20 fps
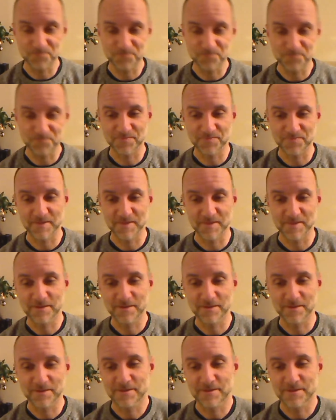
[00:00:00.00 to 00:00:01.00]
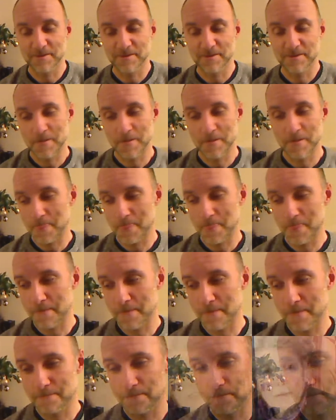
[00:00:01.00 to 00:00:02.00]
Well, I checked the
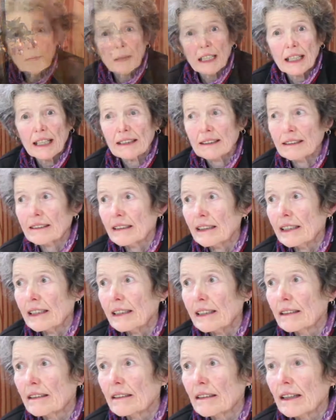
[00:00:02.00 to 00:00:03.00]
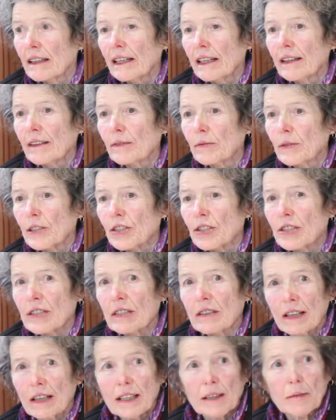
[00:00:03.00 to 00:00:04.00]
HPSC, which
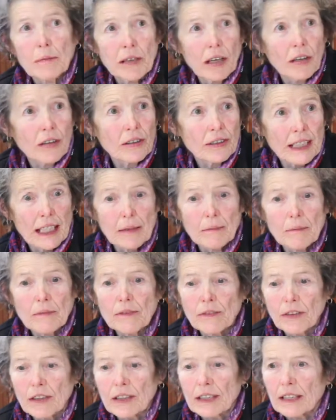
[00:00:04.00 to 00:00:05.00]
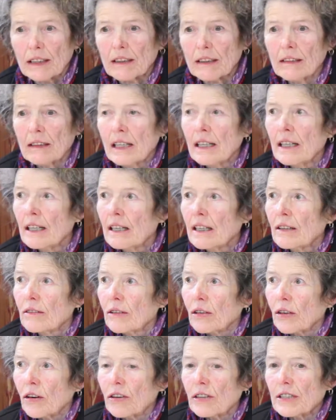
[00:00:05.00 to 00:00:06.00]
I applaud them for their
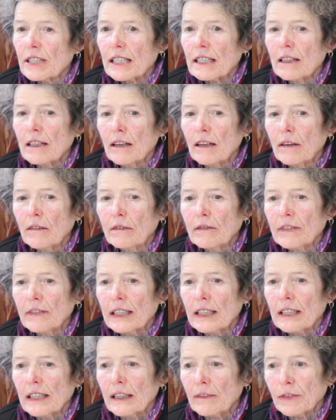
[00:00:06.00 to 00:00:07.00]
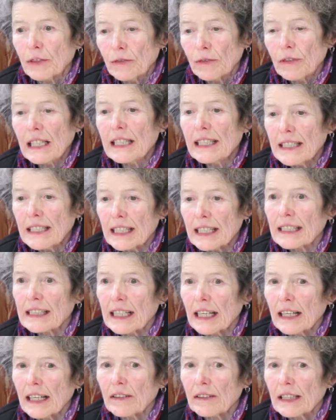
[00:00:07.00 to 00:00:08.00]
recording of. If you really dig
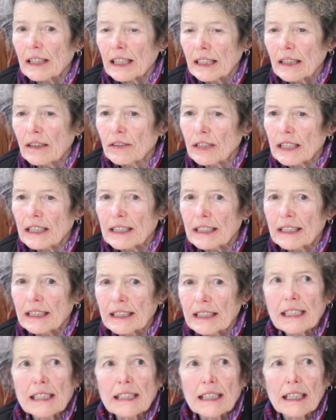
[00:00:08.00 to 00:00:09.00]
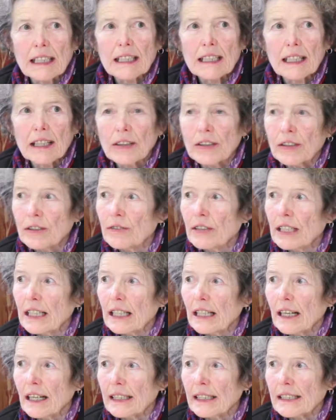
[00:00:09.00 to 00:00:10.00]
down and look into the detail there, you
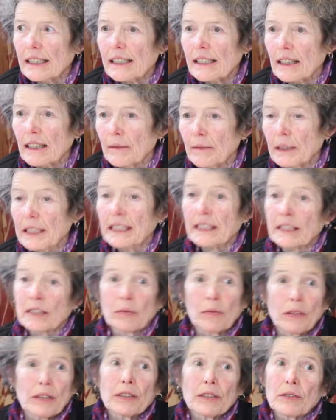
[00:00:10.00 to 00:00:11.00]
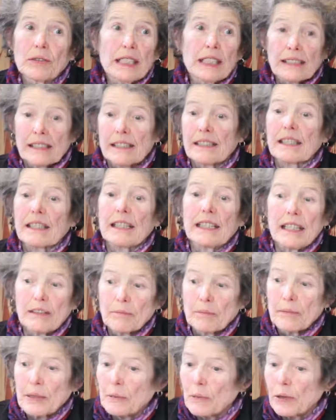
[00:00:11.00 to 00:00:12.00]
realise. I mean, this is one of the reasons I haven't
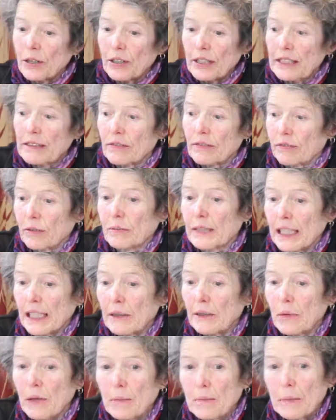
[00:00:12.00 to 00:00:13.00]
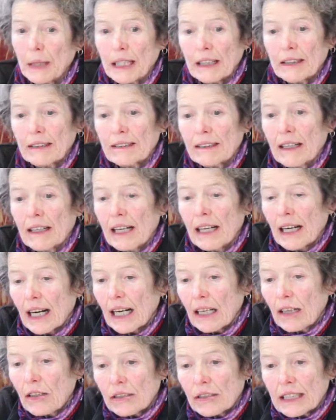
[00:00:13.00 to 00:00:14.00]
been worried from day one, because I
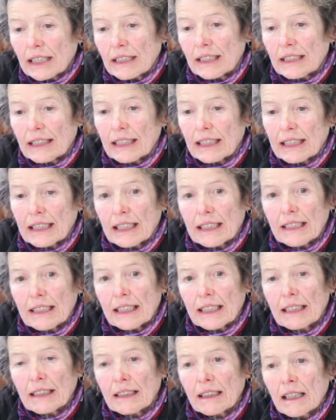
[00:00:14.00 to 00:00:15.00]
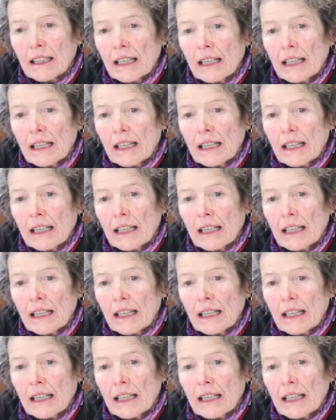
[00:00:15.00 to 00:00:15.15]
looked at the statistics